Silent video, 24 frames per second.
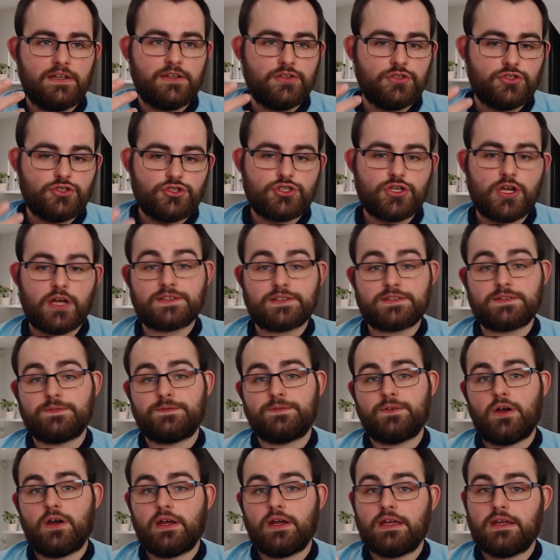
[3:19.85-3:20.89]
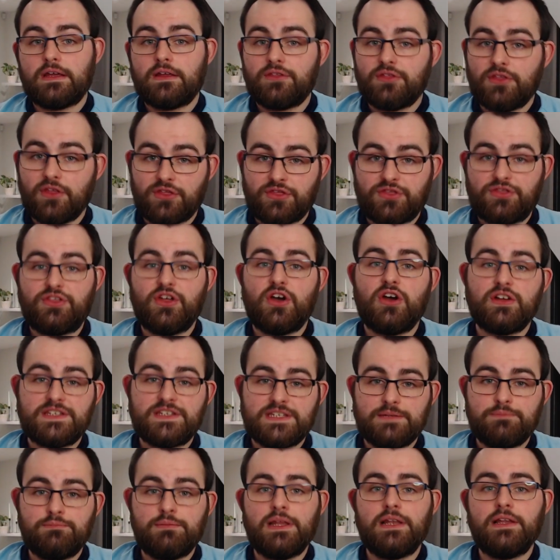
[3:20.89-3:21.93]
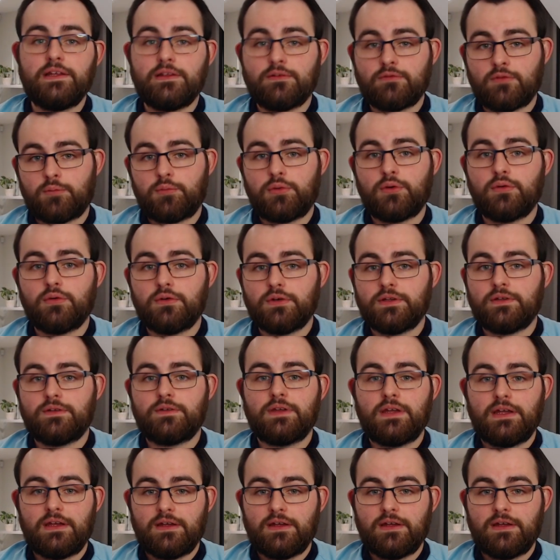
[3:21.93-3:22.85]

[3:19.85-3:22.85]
justify the 30 million reported